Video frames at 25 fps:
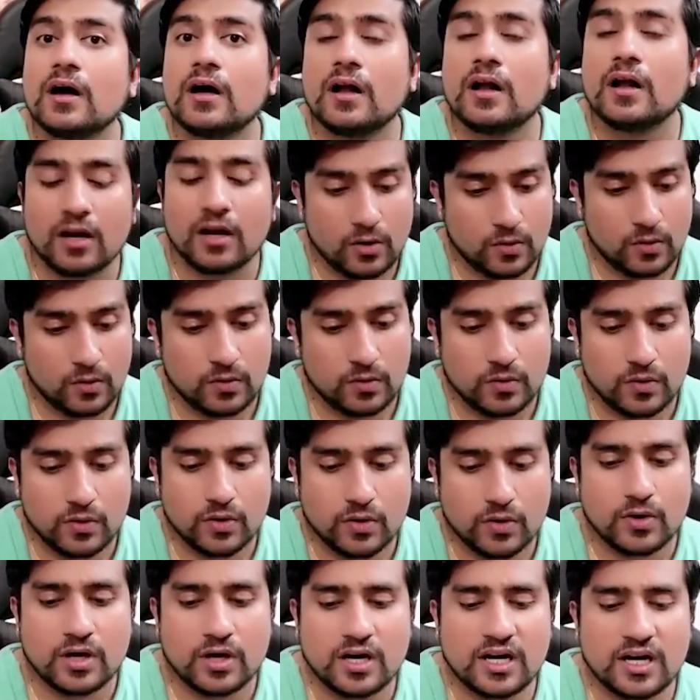No.
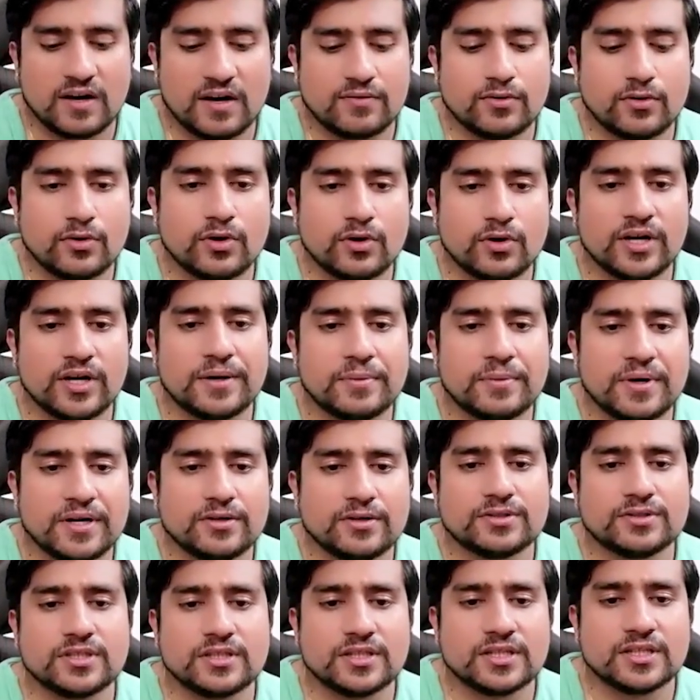I have to delete by
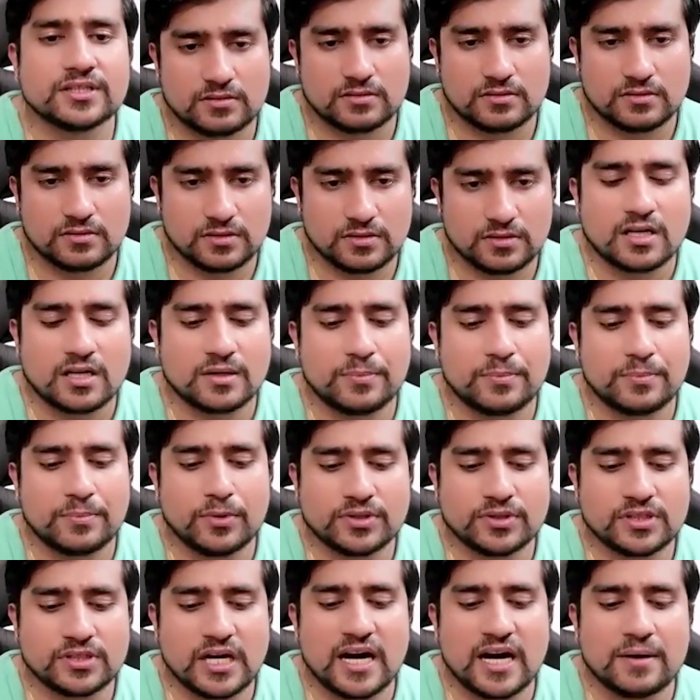using this. Okay.
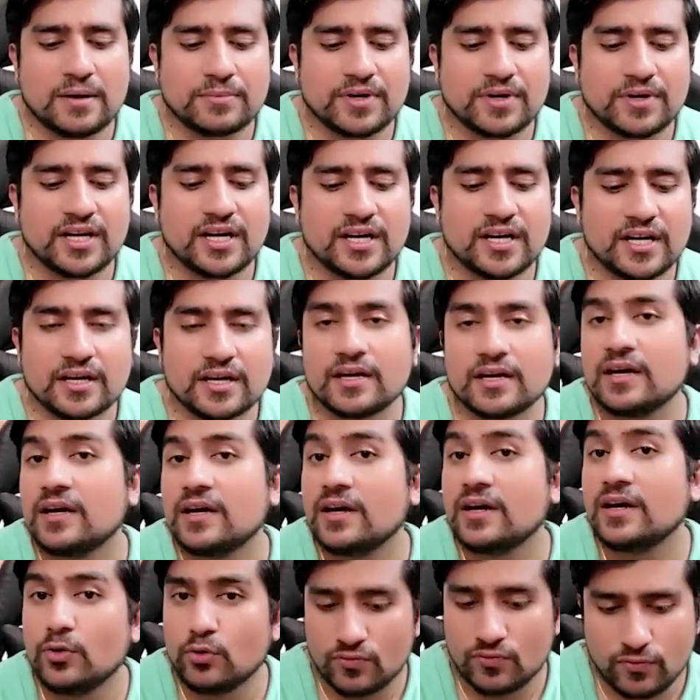Suppose I'm creating a
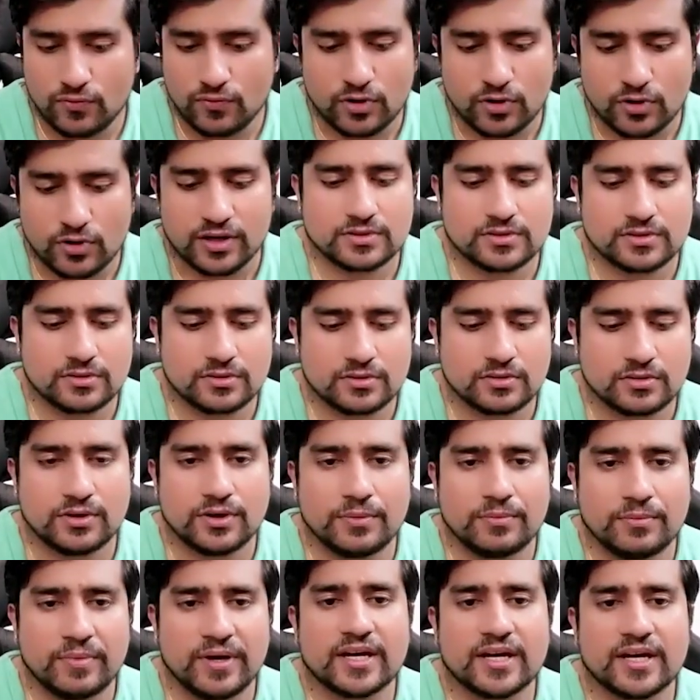new folder. So
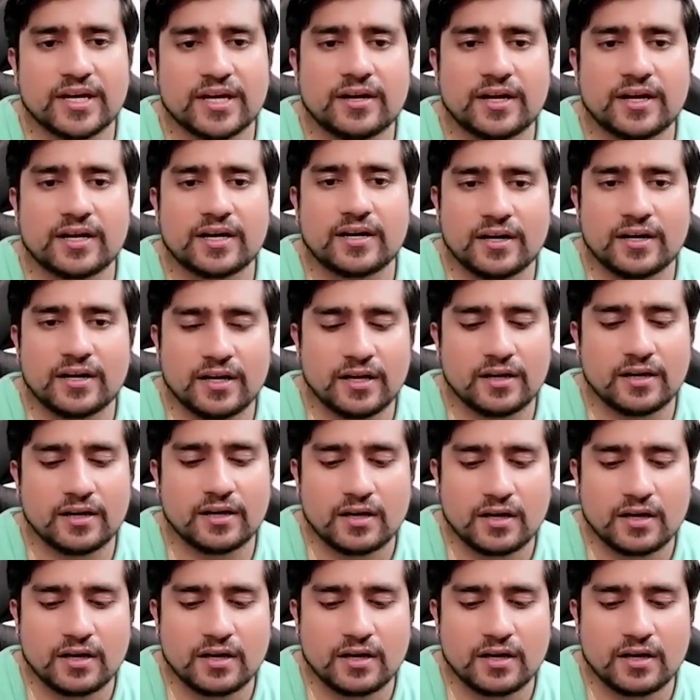make a directory.